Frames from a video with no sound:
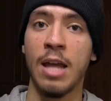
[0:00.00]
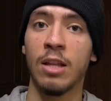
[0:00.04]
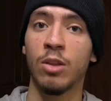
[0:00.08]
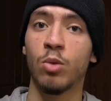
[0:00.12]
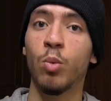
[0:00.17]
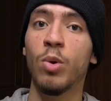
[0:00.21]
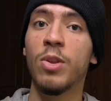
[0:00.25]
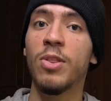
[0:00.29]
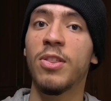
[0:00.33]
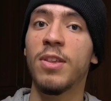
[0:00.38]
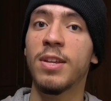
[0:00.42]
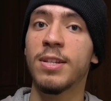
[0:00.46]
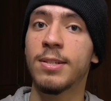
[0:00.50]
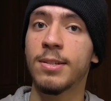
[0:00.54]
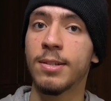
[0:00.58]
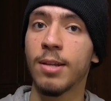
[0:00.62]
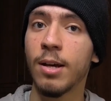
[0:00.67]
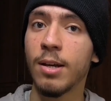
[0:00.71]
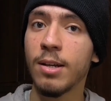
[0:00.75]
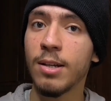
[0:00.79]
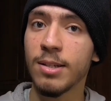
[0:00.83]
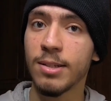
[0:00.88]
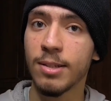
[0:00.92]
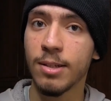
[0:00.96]
And when the
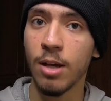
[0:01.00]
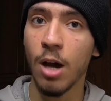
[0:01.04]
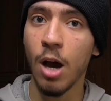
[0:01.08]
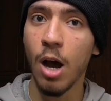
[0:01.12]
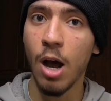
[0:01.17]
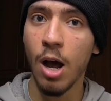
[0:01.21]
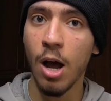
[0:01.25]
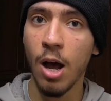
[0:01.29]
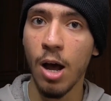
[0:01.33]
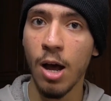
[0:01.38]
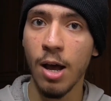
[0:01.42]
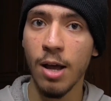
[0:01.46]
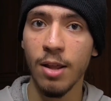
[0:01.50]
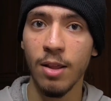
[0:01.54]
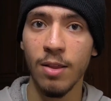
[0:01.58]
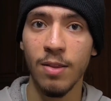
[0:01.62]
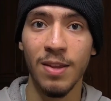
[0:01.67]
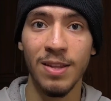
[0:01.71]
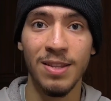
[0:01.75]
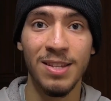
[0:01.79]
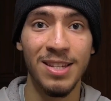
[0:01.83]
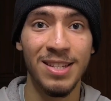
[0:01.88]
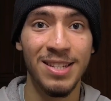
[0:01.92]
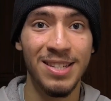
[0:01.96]
sun is gone,
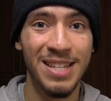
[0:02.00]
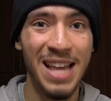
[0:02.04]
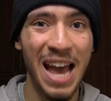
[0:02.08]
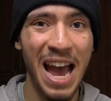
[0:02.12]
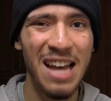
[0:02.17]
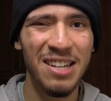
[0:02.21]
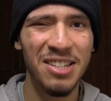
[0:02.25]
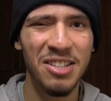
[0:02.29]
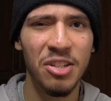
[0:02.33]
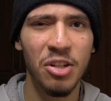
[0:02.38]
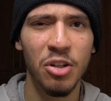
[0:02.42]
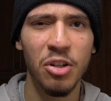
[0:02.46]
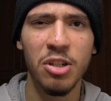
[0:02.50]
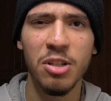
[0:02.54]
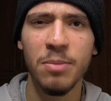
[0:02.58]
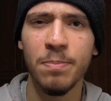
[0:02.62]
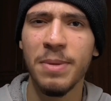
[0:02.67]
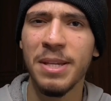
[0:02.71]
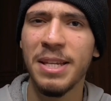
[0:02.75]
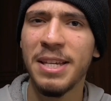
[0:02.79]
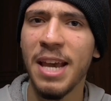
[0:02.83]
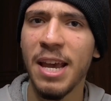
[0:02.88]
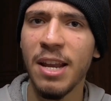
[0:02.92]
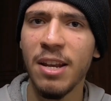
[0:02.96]
the disasters
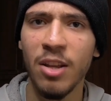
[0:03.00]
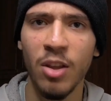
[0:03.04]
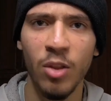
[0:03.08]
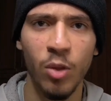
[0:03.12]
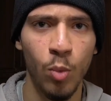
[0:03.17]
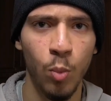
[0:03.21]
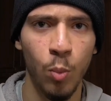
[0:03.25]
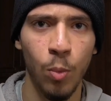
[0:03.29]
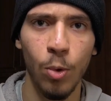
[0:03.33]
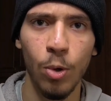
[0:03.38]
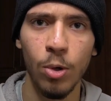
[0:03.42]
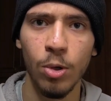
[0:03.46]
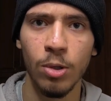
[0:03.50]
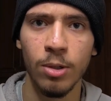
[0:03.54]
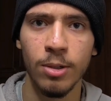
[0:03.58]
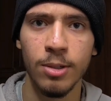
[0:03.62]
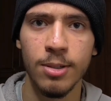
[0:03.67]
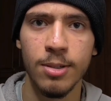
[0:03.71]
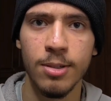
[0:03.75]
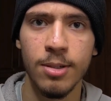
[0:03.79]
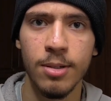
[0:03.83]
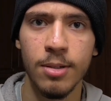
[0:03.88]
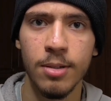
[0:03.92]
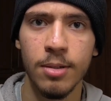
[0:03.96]
begin in the
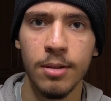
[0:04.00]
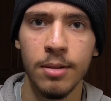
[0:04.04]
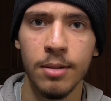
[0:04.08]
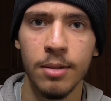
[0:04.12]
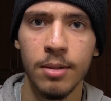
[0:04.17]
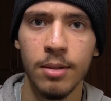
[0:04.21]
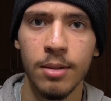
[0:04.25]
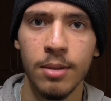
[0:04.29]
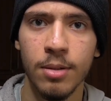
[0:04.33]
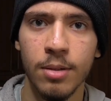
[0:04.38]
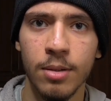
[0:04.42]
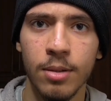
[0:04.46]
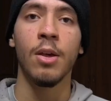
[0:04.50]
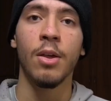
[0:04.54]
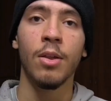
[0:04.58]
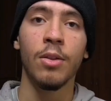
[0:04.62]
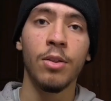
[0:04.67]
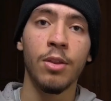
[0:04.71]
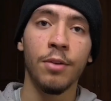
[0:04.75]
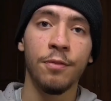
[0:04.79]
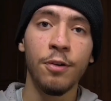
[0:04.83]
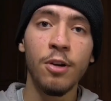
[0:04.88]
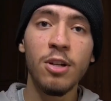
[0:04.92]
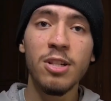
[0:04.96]
world.
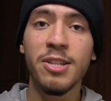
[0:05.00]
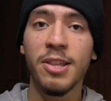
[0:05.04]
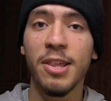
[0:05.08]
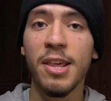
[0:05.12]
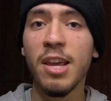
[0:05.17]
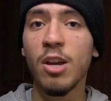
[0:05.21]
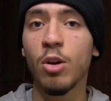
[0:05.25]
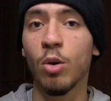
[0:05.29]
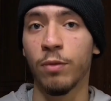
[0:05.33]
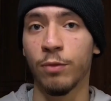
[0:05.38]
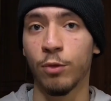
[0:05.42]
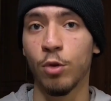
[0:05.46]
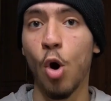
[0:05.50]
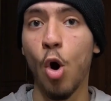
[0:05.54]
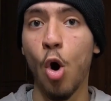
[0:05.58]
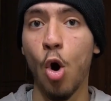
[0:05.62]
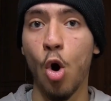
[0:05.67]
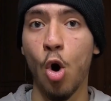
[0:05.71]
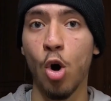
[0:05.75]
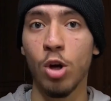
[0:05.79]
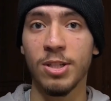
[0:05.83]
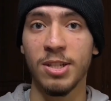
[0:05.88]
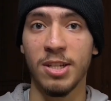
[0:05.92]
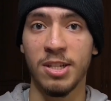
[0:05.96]
The first thing, of
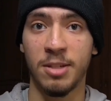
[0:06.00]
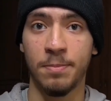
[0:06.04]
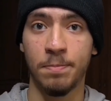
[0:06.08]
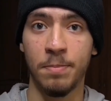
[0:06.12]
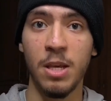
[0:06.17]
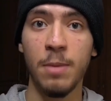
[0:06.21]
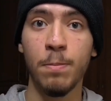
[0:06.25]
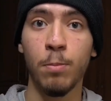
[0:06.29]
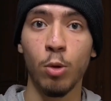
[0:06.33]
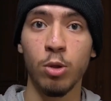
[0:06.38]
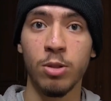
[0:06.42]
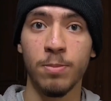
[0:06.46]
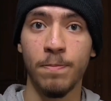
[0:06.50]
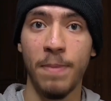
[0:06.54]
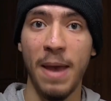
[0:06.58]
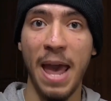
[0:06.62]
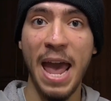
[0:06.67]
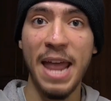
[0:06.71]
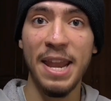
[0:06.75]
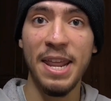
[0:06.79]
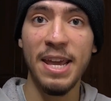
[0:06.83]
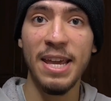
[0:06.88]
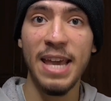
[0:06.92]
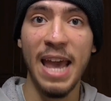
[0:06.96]
course, is people's
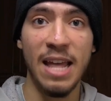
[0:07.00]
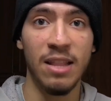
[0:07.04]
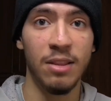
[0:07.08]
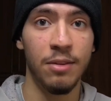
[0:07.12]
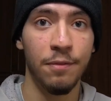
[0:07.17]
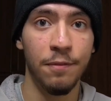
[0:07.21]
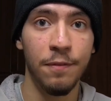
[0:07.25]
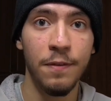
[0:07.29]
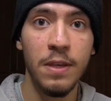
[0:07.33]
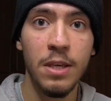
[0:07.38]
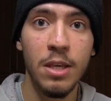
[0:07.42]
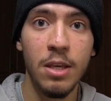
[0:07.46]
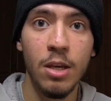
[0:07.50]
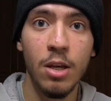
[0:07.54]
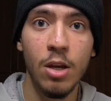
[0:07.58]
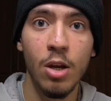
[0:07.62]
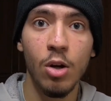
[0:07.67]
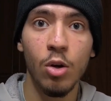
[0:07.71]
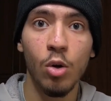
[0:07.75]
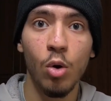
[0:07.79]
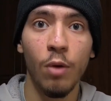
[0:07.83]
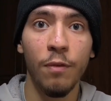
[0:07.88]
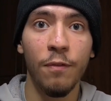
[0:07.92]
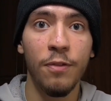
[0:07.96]
panic and
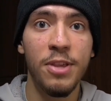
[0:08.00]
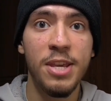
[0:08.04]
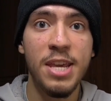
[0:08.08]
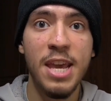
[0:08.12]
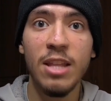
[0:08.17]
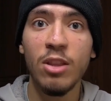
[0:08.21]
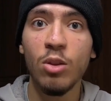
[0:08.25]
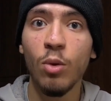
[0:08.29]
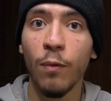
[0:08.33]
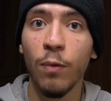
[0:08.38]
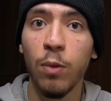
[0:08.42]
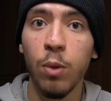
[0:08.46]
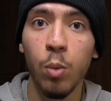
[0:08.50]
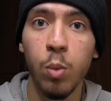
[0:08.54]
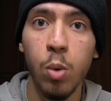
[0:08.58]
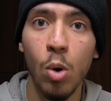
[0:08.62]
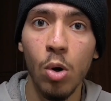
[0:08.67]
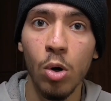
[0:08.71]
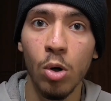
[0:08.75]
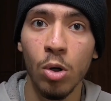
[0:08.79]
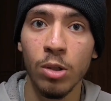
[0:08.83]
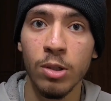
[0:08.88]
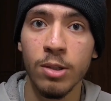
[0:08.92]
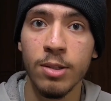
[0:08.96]
fear of the end of the
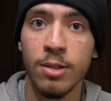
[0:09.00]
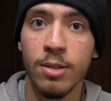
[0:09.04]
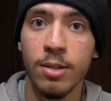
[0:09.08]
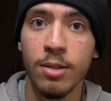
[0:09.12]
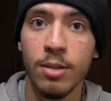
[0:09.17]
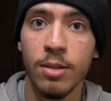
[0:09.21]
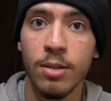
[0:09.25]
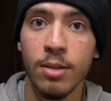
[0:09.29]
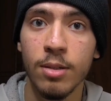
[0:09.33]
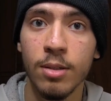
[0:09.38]
world.